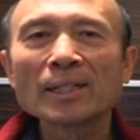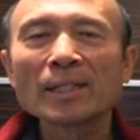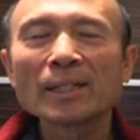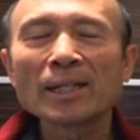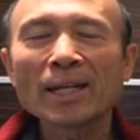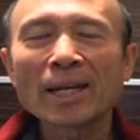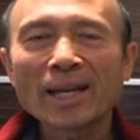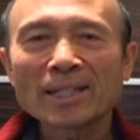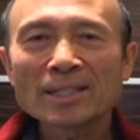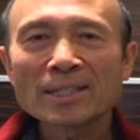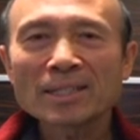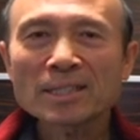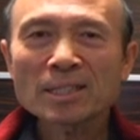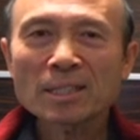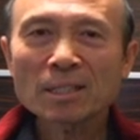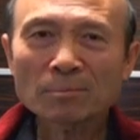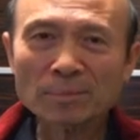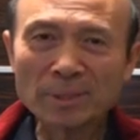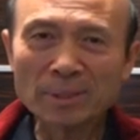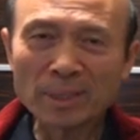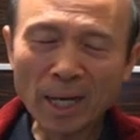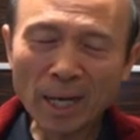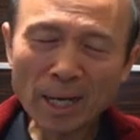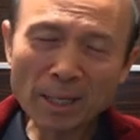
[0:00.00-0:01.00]
And
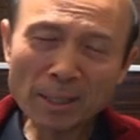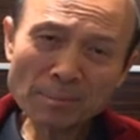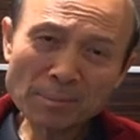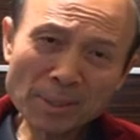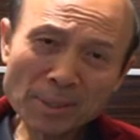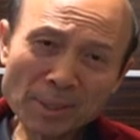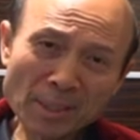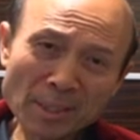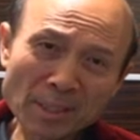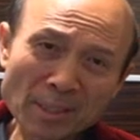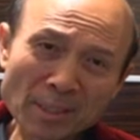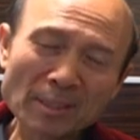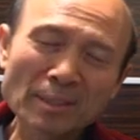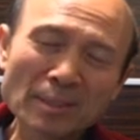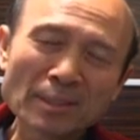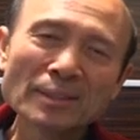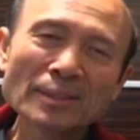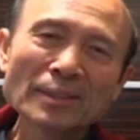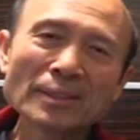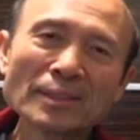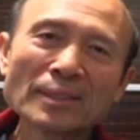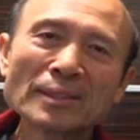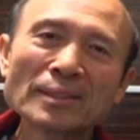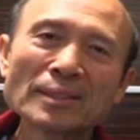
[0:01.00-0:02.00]
sometimes
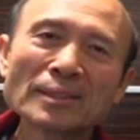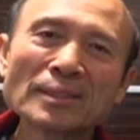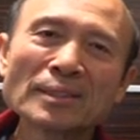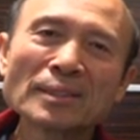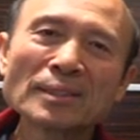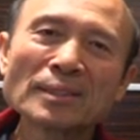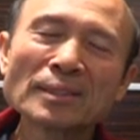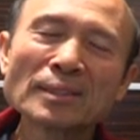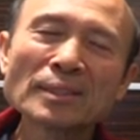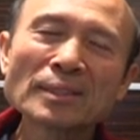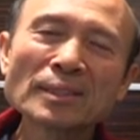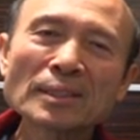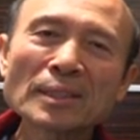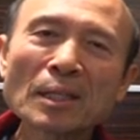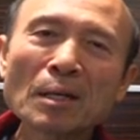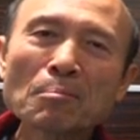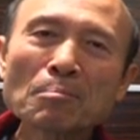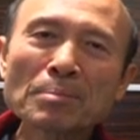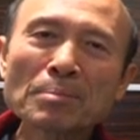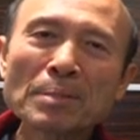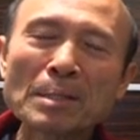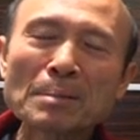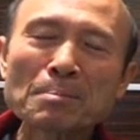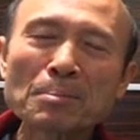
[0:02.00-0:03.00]
some
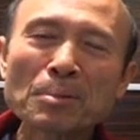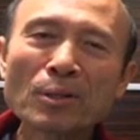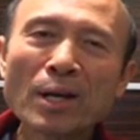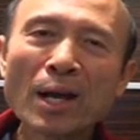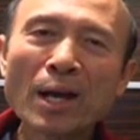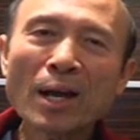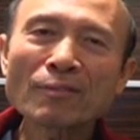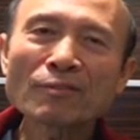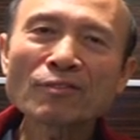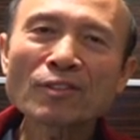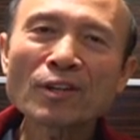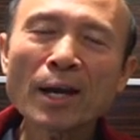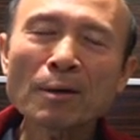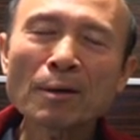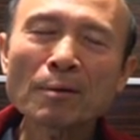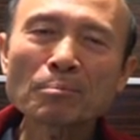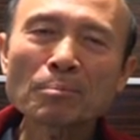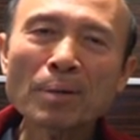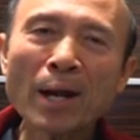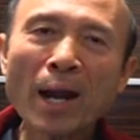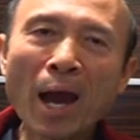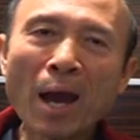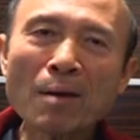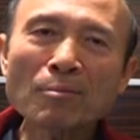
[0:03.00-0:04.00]
people have
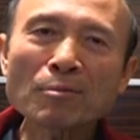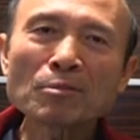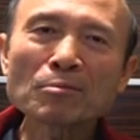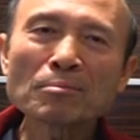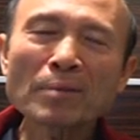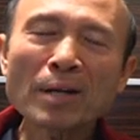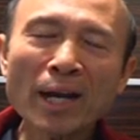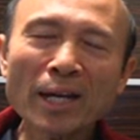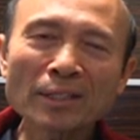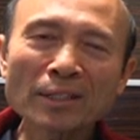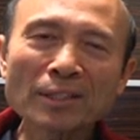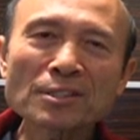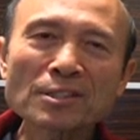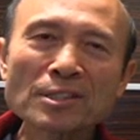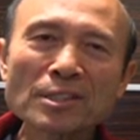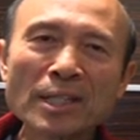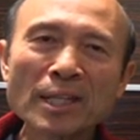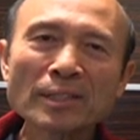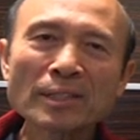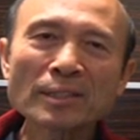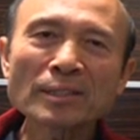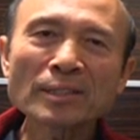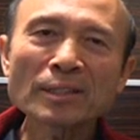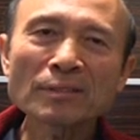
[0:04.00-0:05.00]
problem
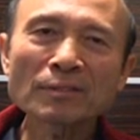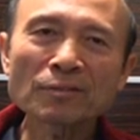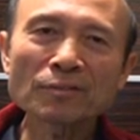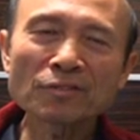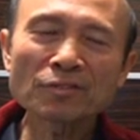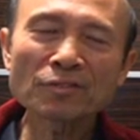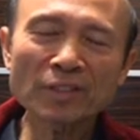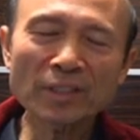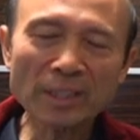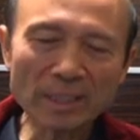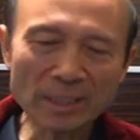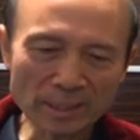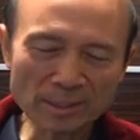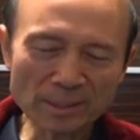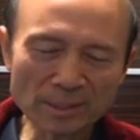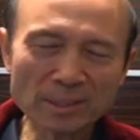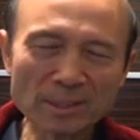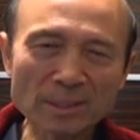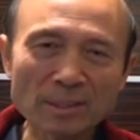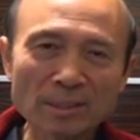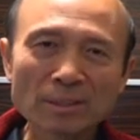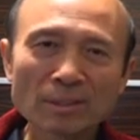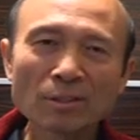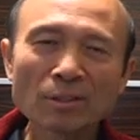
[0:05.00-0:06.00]
understanding feelings
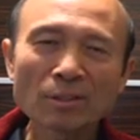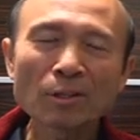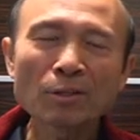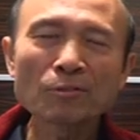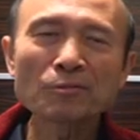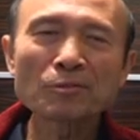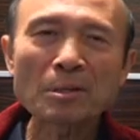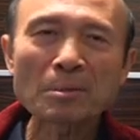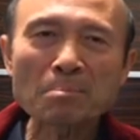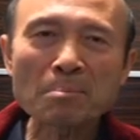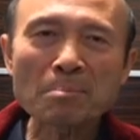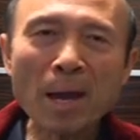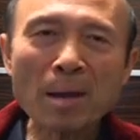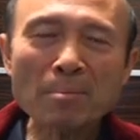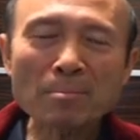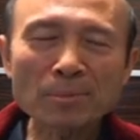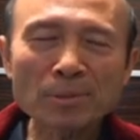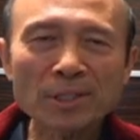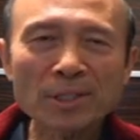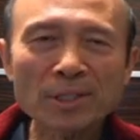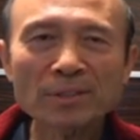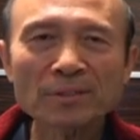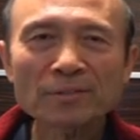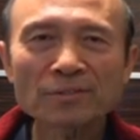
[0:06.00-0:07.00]
or
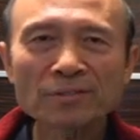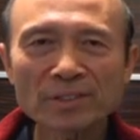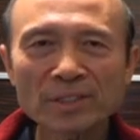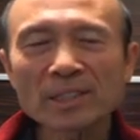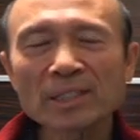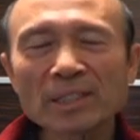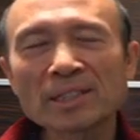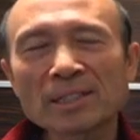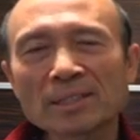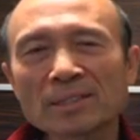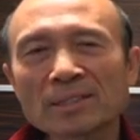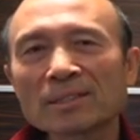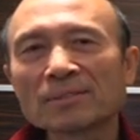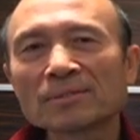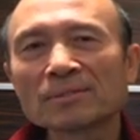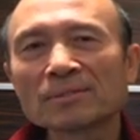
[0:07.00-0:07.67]
remembering feelings.